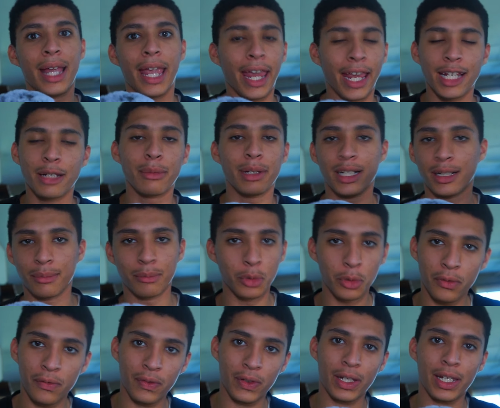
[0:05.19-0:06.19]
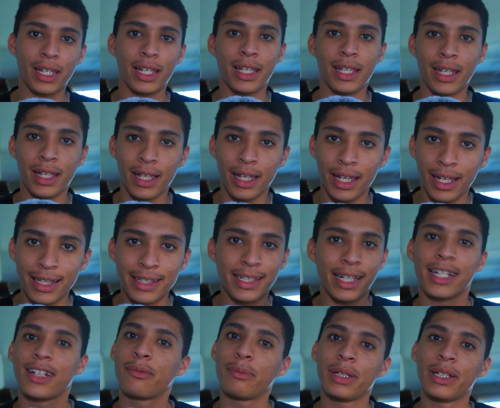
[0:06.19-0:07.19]
animated movie
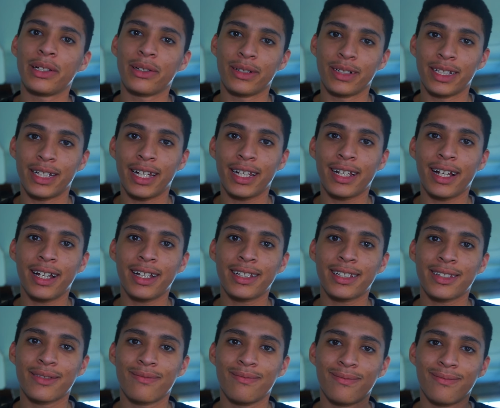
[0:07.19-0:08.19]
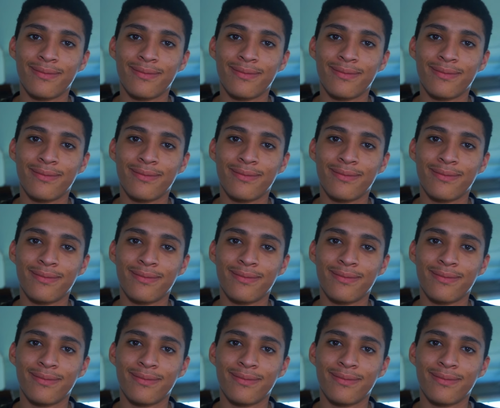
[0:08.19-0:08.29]
inside of Blender. And today, guys,